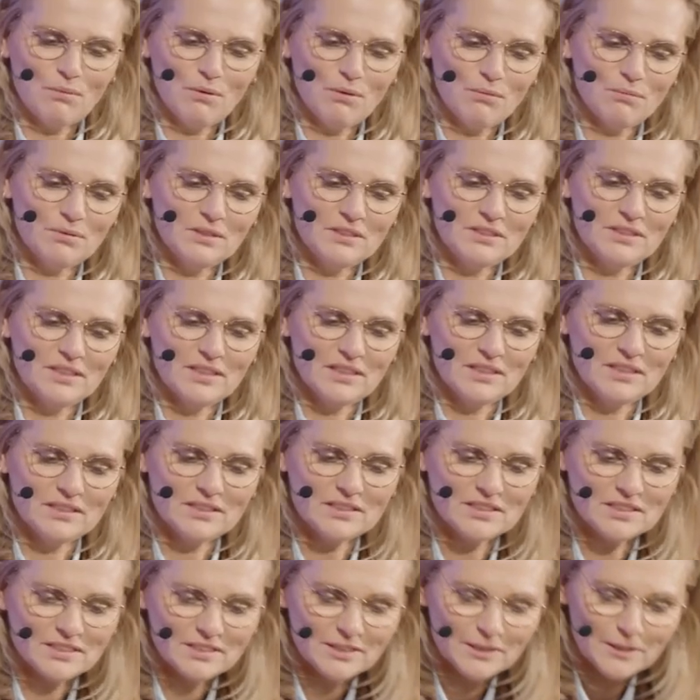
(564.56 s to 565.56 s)
what we
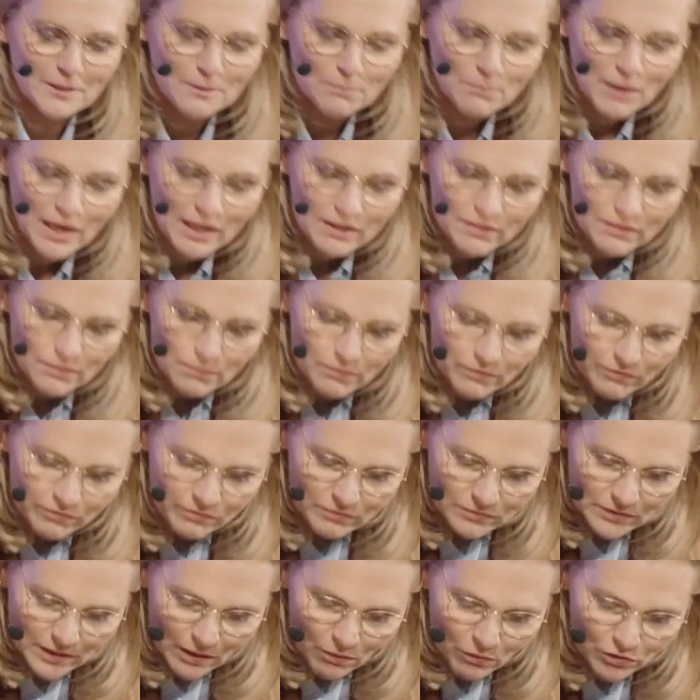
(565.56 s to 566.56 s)
did,
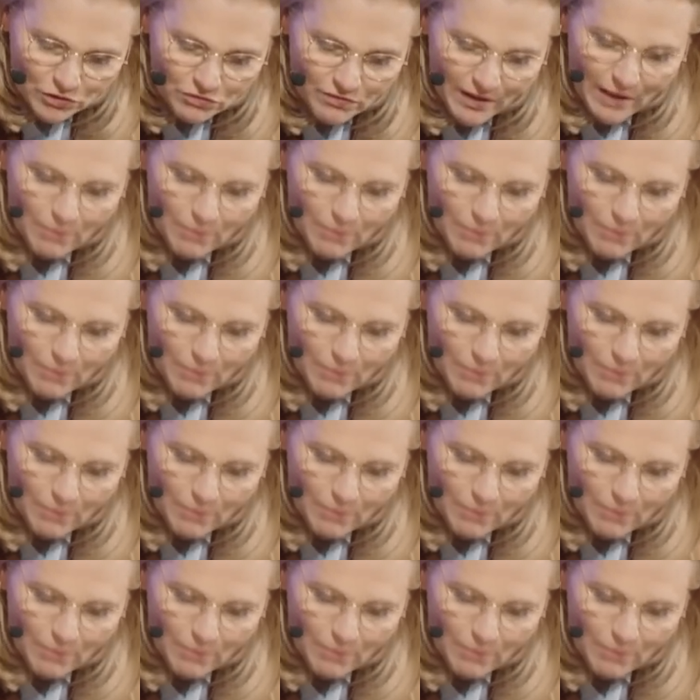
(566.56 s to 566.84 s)
that was